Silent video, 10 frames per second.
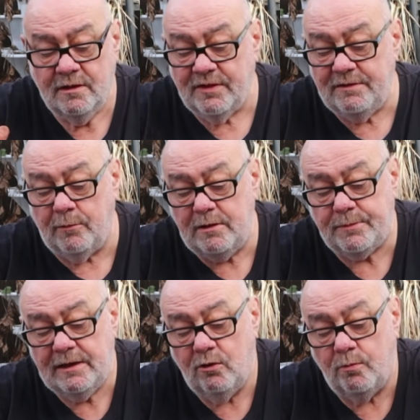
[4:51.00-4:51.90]
they might
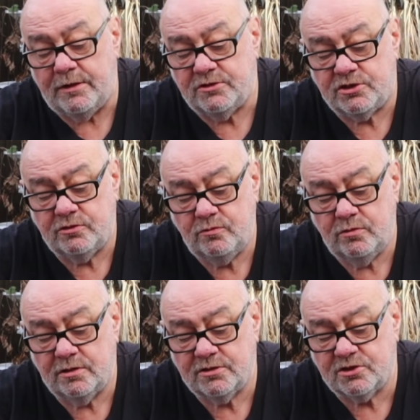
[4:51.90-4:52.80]
be a little bit
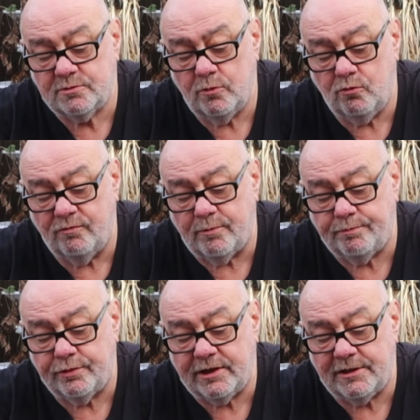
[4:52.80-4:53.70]
too small for
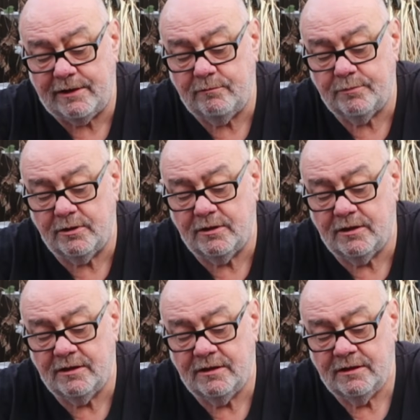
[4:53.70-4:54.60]
pricking out, but
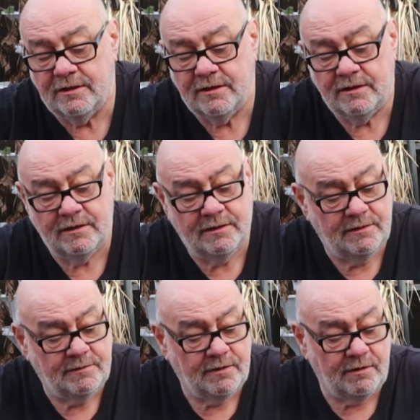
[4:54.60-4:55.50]

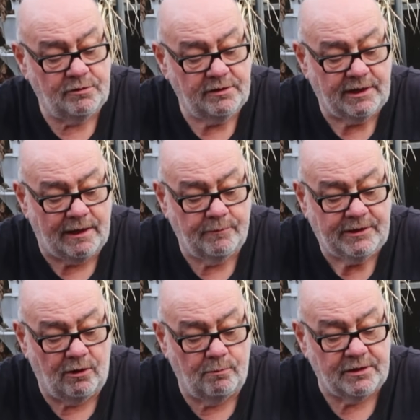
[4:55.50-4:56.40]
I want to
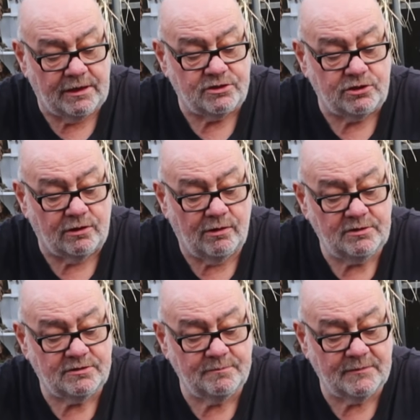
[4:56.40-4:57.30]
get on with it this year.
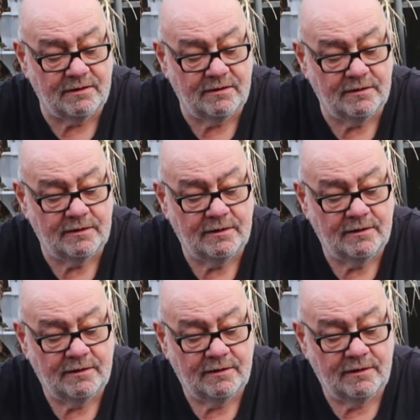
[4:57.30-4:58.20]
I
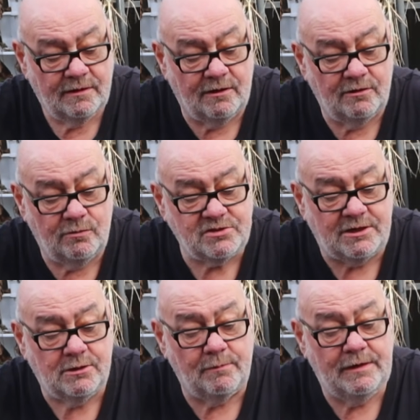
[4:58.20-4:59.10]
I always
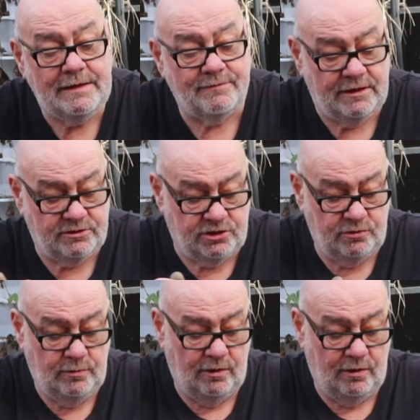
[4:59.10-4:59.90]
end up leaving it too